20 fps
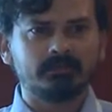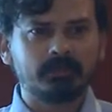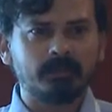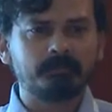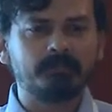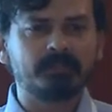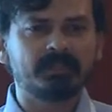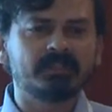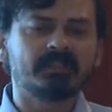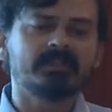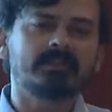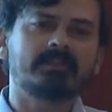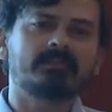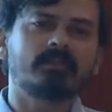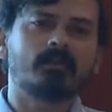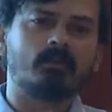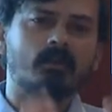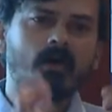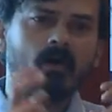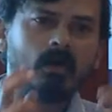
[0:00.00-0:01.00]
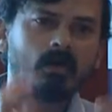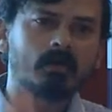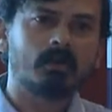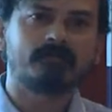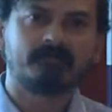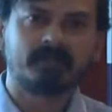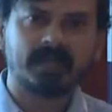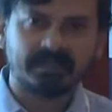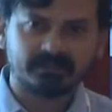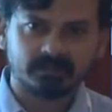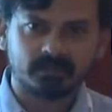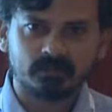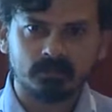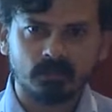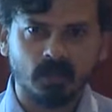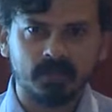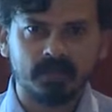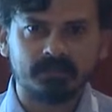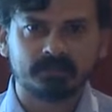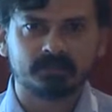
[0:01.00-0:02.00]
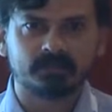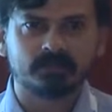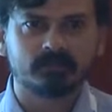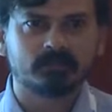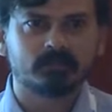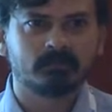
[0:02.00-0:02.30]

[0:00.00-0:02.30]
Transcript: the business has a lot of tacit knowledge